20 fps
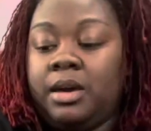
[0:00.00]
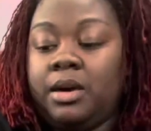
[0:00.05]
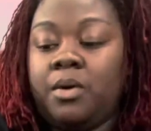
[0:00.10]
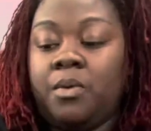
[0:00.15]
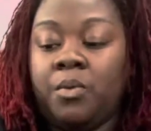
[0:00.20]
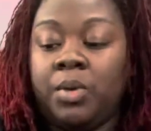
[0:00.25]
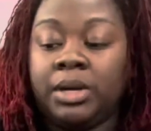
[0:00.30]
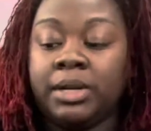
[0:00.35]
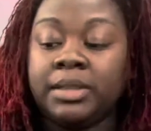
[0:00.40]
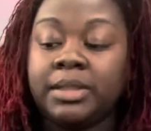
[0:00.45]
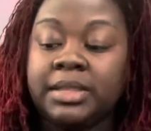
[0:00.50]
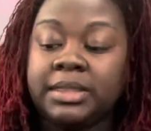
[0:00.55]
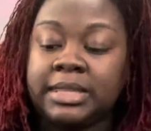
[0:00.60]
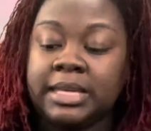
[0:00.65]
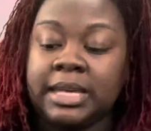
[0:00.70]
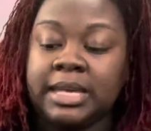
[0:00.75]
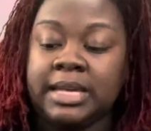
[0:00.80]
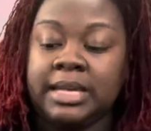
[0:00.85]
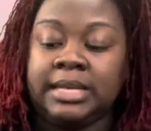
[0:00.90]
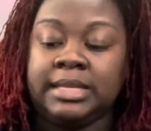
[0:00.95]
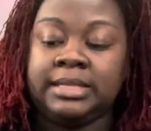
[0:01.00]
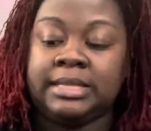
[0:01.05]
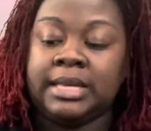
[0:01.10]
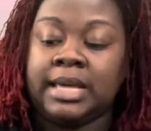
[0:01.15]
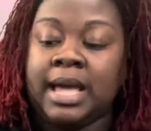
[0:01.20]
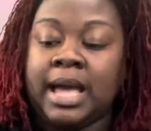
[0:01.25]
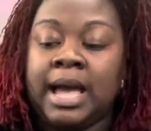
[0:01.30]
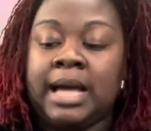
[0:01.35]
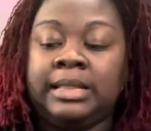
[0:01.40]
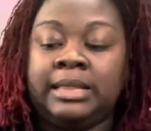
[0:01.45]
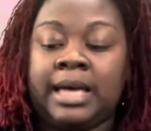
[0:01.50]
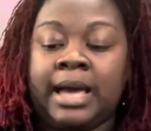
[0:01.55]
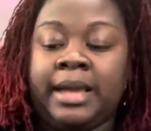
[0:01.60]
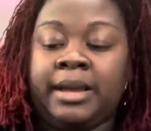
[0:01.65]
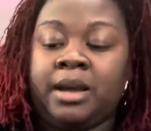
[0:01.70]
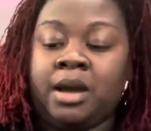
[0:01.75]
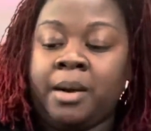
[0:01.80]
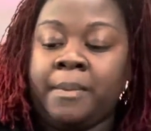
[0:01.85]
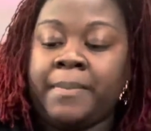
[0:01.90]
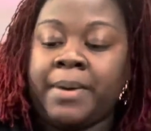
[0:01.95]
One of the things that I
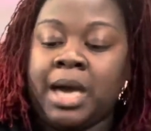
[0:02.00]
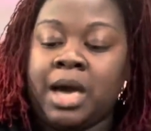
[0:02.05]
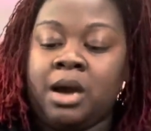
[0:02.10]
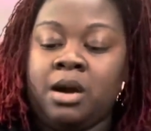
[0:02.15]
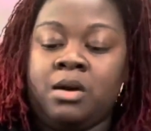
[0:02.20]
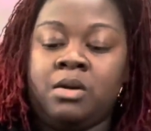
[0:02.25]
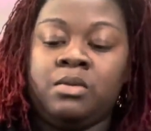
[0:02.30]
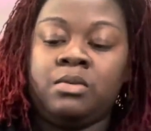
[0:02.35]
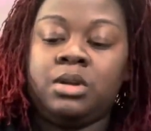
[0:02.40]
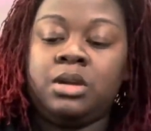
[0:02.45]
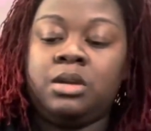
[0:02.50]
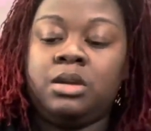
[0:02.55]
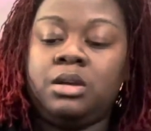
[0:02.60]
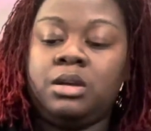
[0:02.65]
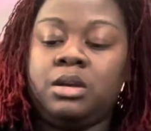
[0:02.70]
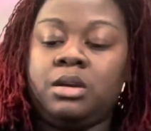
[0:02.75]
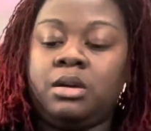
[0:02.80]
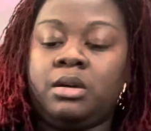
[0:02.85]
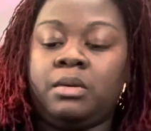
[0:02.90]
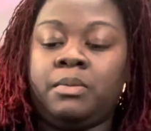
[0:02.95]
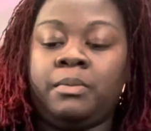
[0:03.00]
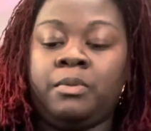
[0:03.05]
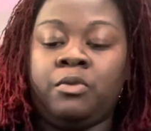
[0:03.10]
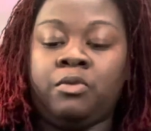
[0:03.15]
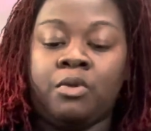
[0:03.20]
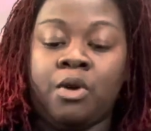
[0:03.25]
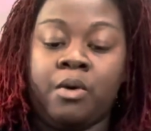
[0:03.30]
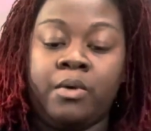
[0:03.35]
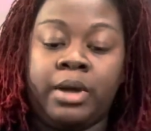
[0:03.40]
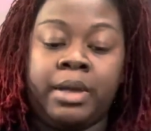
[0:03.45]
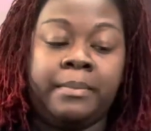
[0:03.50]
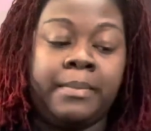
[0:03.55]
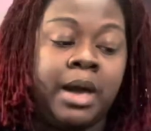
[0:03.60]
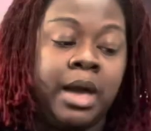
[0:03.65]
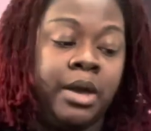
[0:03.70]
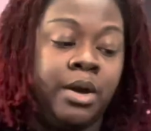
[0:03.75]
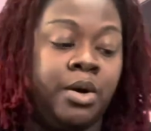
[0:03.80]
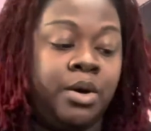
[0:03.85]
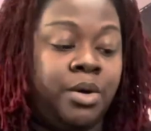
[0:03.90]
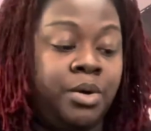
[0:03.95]
like about growing
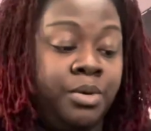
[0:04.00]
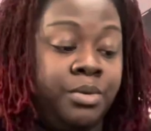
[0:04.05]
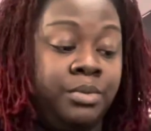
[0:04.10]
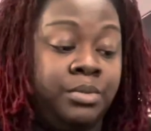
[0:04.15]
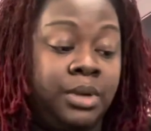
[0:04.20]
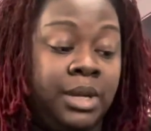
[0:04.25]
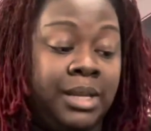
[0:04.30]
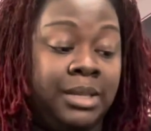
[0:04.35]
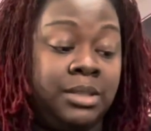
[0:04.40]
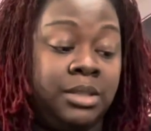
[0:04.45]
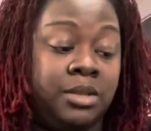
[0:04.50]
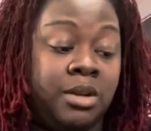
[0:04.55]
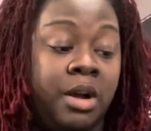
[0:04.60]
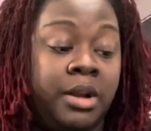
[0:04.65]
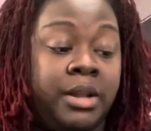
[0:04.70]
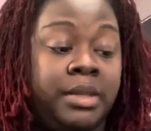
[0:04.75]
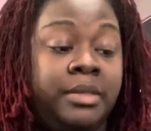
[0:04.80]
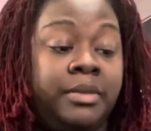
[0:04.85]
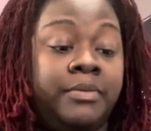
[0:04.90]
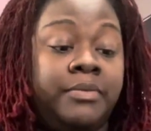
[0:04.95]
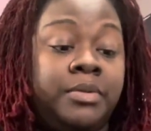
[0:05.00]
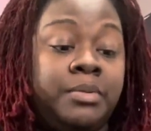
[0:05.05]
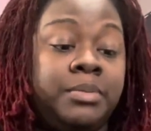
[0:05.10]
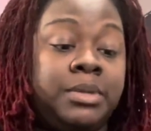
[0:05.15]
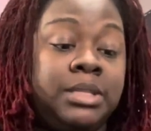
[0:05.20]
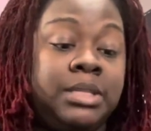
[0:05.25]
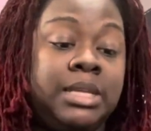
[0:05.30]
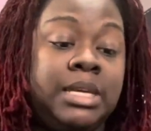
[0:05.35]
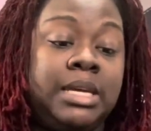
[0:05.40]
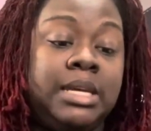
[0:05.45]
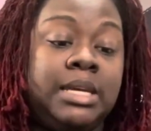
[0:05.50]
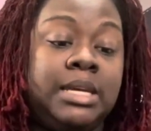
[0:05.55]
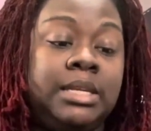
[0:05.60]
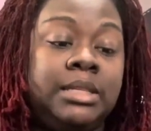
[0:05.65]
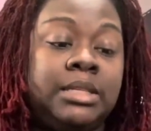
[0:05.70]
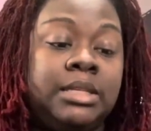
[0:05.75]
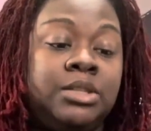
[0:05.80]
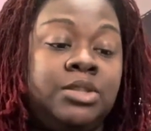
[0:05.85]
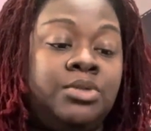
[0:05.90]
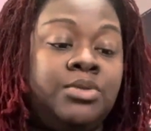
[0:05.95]
my own and starting them from
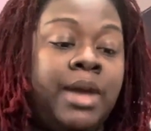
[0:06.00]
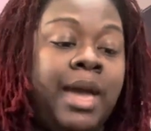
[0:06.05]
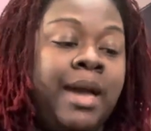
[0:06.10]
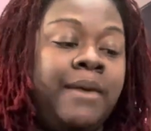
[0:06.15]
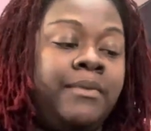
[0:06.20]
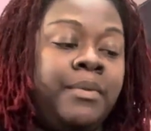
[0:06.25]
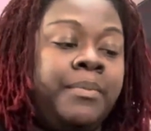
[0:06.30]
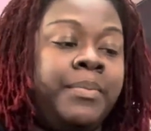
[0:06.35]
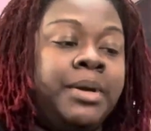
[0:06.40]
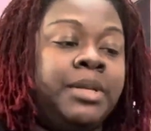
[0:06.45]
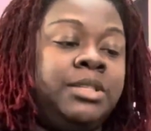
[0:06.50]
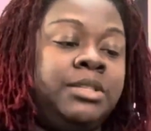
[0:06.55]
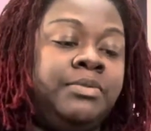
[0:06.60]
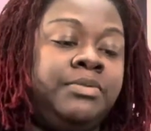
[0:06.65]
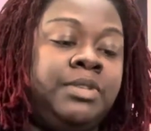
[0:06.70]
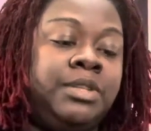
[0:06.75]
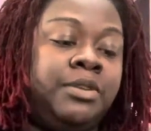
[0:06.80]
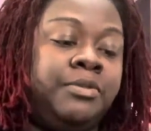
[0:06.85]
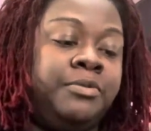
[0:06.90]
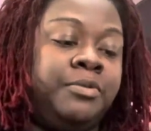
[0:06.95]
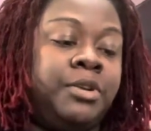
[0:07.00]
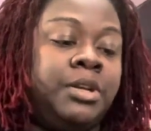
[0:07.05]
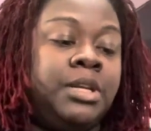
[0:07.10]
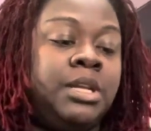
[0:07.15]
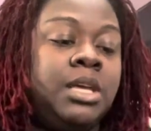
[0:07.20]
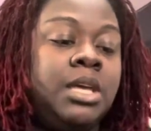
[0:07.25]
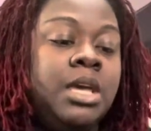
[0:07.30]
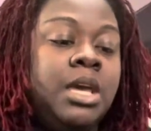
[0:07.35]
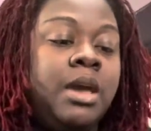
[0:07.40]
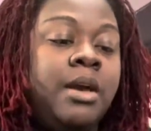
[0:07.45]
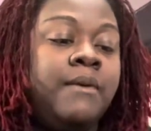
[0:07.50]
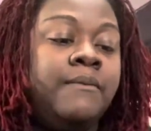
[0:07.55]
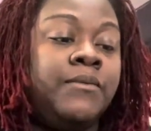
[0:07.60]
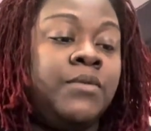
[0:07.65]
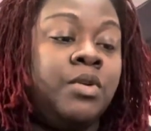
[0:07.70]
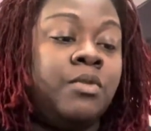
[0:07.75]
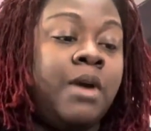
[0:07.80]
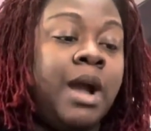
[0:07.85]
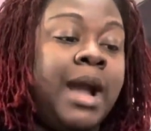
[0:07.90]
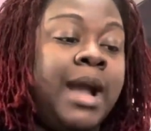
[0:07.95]
seeds is you have a bunch of different
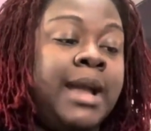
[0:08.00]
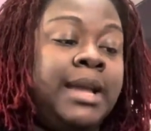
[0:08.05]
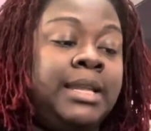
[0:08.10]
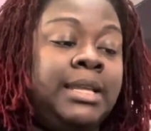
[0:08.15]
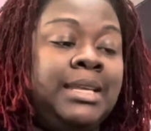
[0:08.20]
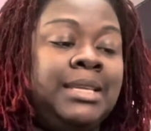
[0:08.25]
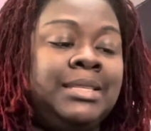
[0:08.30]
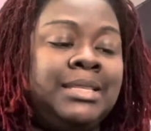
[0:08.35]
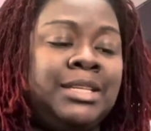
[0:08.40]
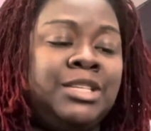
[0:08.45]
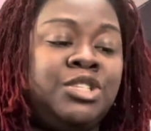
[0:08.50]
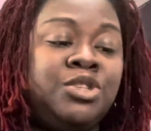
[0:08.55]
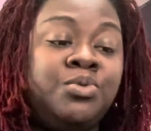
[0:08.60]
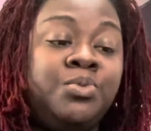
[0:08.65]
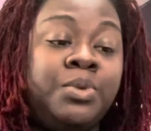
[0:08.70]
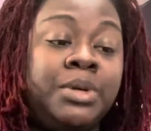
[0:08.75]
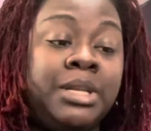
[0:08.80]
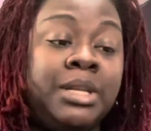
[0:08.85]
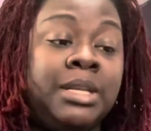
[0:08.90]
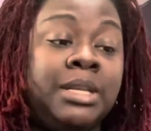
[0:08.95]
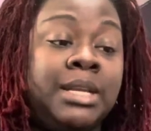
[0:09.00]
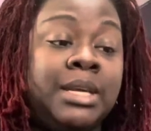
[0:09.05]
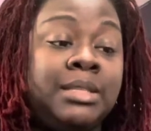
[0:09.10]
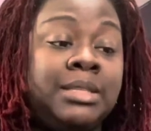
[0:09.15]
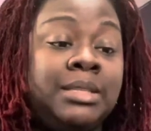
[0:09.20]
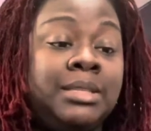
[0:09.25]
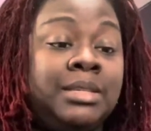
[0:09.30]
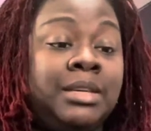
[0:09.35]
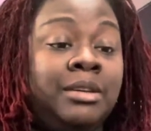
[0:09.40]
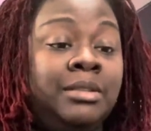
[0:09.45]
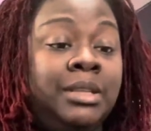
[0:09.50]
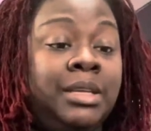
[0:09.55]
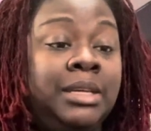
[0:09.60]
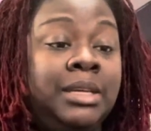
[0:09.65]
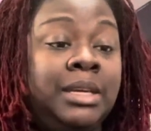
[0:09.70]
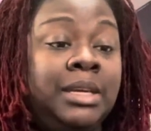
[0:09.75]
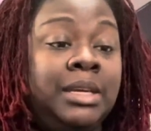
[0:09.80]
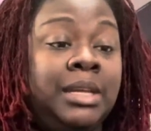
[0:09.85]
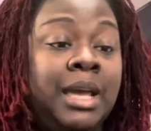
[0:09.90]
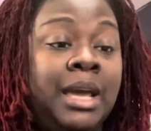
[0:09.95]
varieties that you wouldn't necessarily
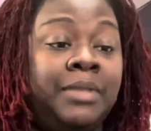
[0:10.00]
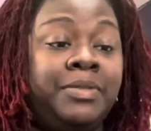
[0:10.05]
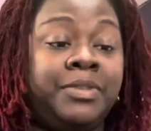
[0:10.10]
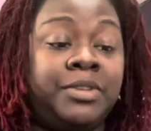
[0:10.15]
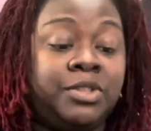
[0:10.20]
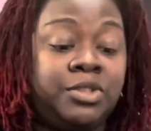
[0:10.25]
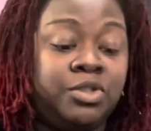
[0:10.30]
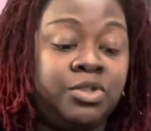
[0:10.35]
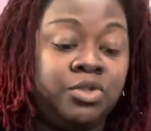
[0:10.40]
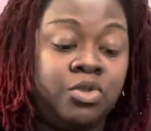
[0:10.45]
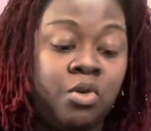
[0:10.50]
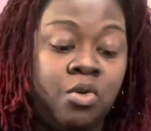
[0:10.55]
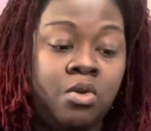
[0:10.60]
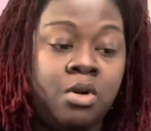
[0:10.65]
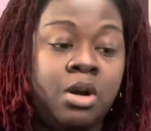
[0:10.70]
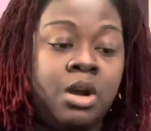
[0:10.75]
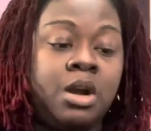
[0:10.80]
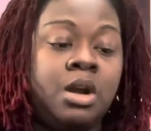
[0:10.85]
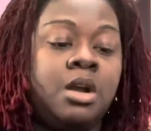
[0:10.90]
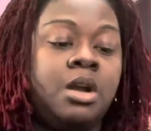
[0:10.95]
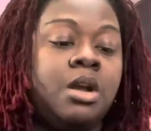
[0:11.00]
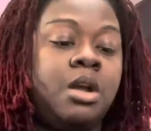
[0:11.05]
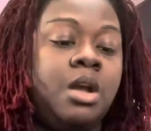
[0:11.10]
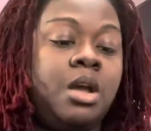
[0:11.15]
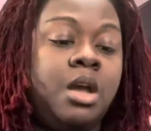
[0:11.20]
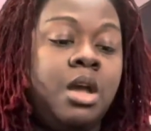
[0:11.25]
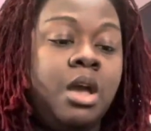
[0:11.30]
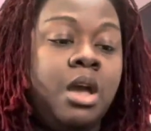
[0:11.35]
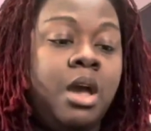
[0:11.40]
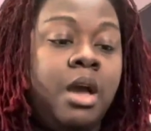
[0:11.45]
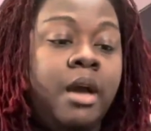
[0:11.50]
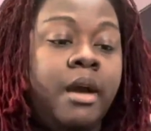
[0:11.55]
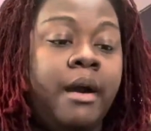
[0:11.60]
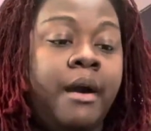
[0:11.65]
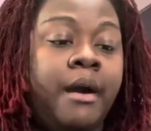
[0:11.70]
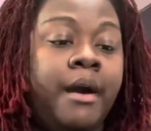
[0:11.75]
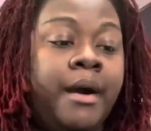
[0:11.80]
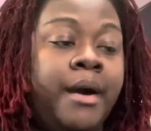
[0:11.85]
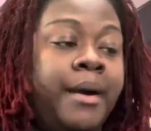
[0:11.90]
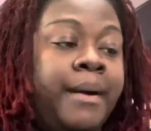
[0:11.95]
get at the store
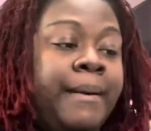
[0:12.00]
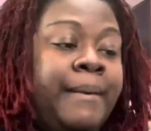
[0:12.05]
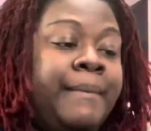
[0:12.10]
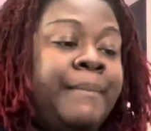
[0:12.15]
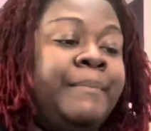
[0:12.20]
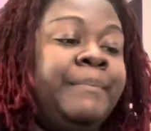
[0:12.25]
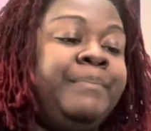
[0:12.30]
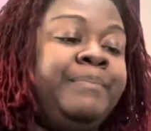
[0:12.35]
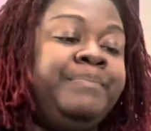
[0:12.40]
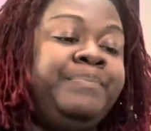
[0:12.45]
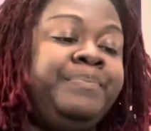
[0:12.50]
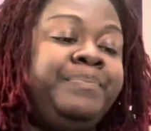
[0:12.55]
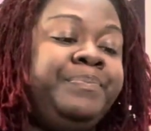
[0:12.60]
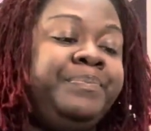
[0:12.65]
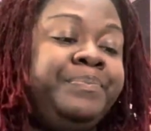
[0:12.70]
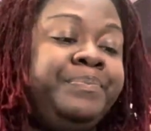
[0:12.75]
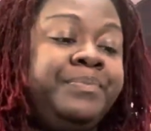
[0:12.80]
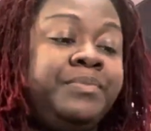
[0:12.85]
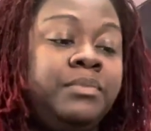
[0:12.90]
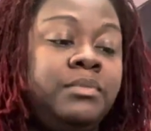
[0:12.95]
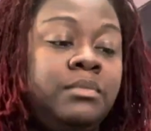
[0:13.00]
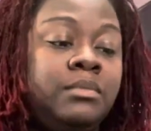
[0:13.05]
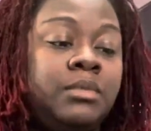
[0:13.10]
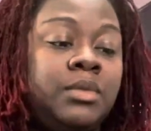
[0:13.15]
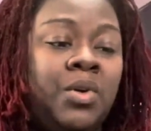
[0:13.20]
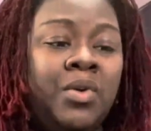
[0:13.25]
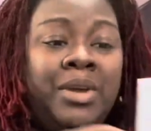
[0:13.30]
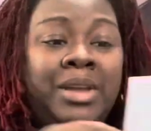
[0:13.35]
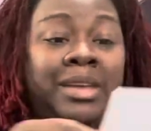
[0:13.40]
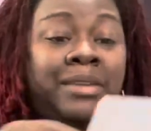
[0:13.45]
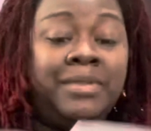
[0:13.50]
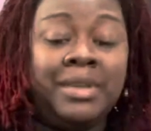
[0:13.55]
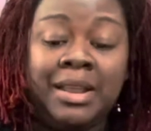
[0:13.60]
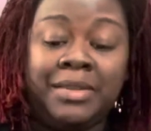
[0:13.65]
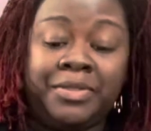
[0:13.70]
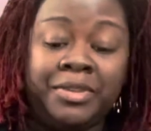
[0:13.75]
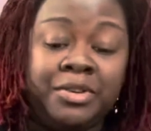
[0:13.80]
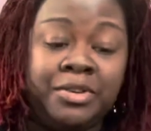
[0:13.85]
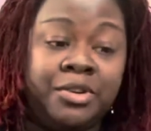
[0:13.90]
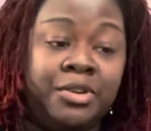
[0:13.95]
or even
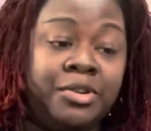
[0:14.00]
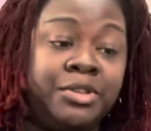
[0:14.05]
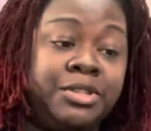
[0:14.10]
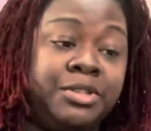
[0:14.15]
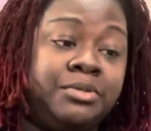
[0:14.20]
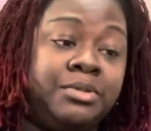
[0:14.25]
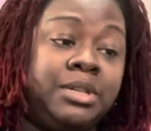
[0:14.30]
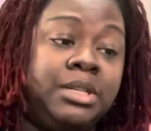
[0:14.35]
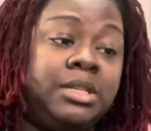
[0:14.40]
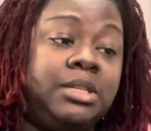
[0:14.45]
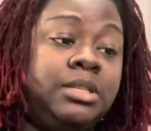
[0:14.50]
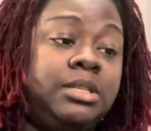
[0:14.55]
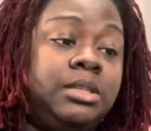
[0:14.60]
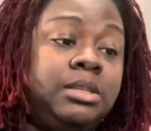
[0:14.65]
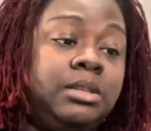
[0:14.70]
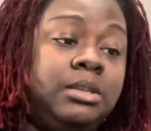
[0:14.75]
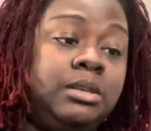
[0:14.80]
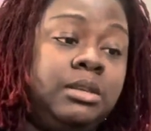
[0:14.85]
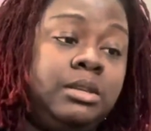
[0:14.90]
at the nurseries.